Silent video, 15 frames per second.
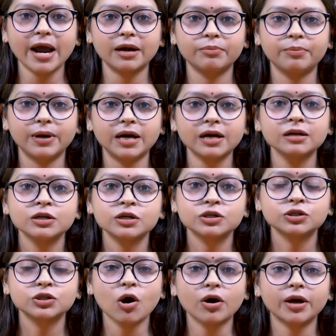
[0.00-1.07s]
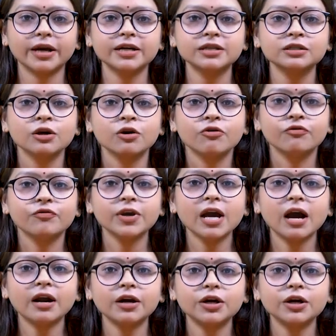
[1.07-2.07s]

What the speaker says: and plug sockets. We are